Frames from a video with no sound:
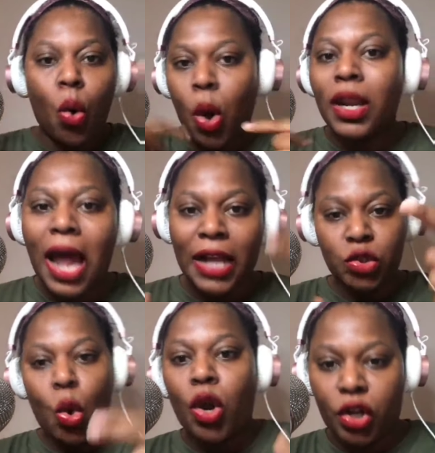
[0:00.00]

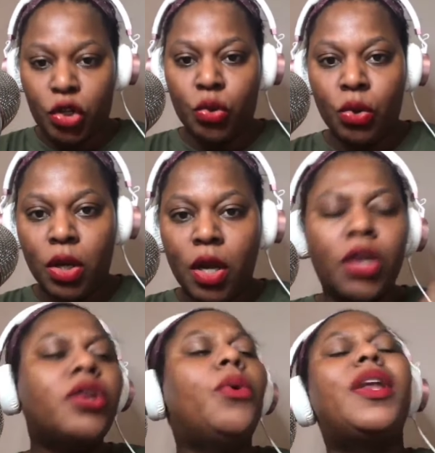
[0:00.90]
online talking to you.
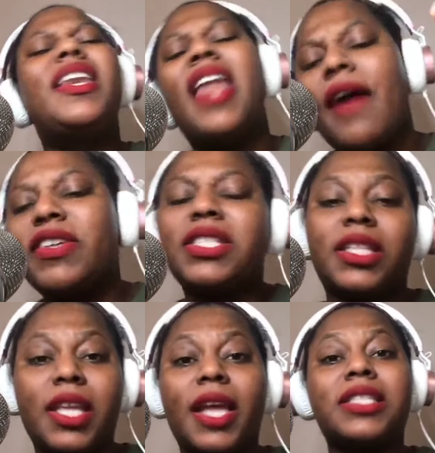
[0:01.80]
You would never
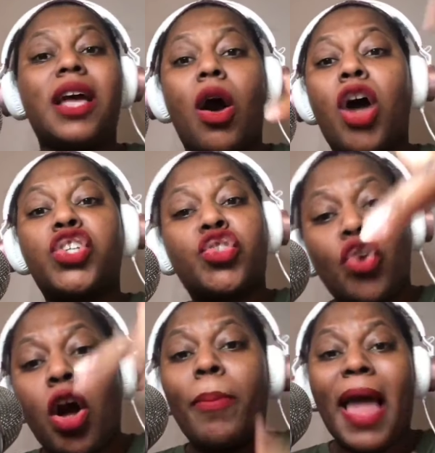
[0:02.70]
sit there and tell a
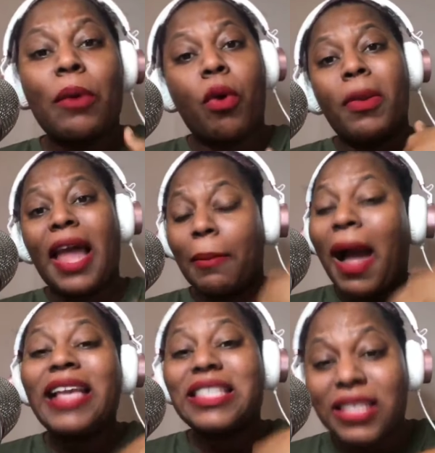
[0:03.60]
strong black woman like
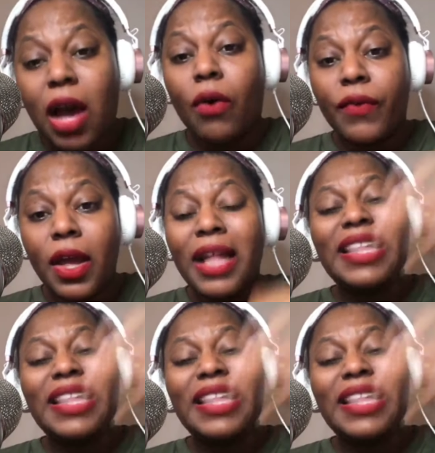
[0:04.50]
myself